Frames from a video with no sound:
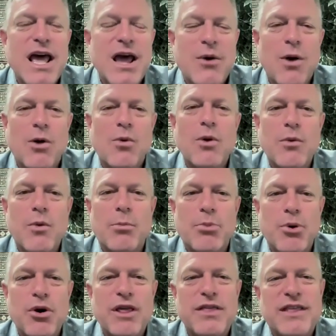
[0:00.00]
where we were
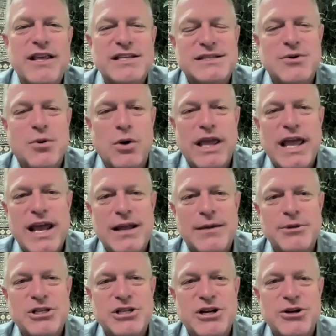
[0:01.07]
putting these organic
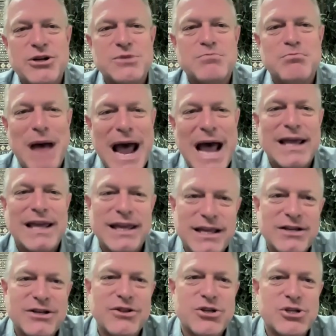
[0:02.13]
materials back
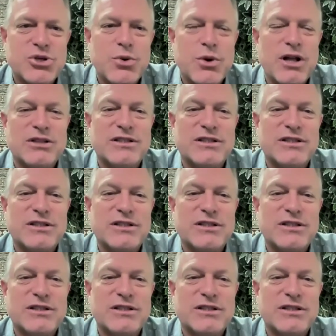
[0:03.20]
into the soil.